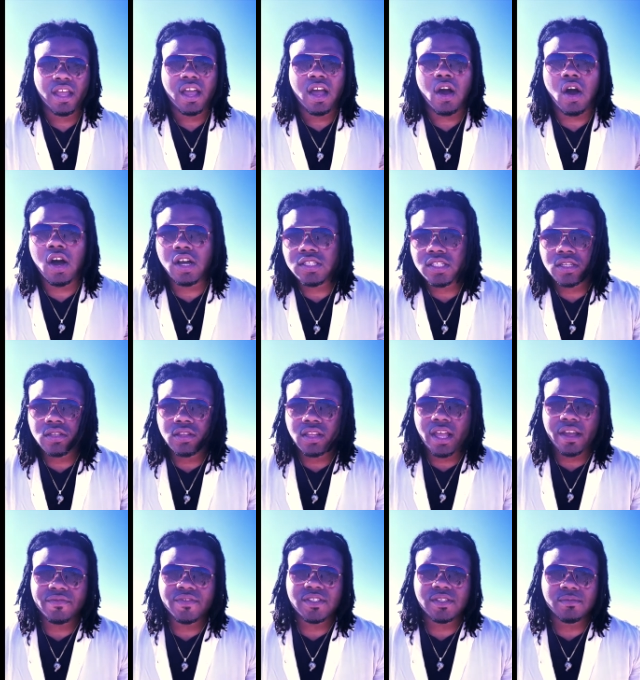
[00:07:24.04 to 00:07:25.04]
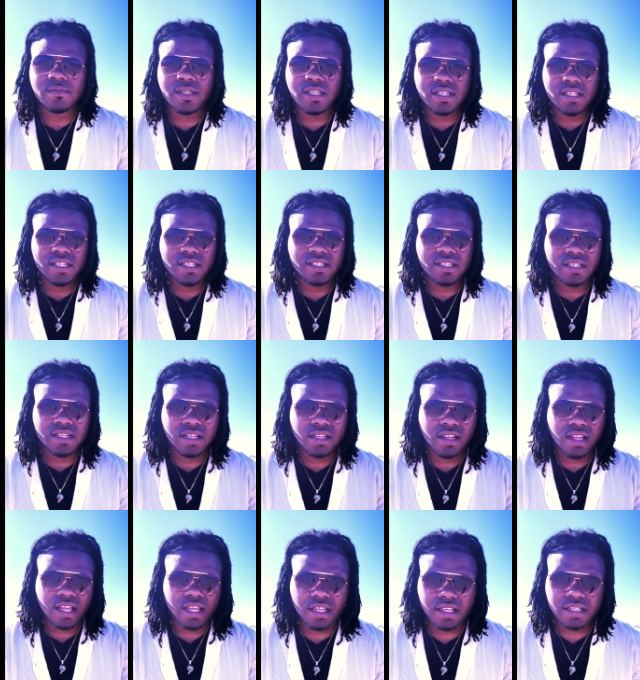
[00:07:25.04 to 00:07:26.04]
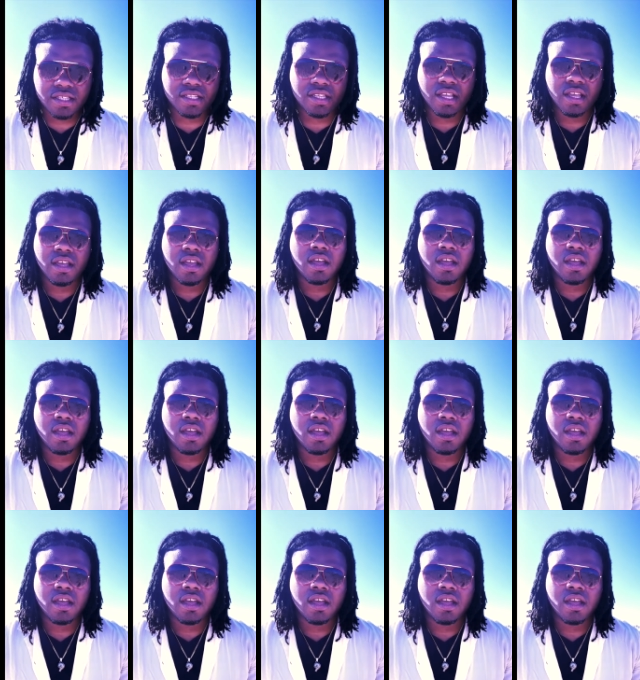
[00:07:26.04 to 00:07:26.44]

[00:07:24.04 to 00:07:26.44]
I also left some goodies in the links.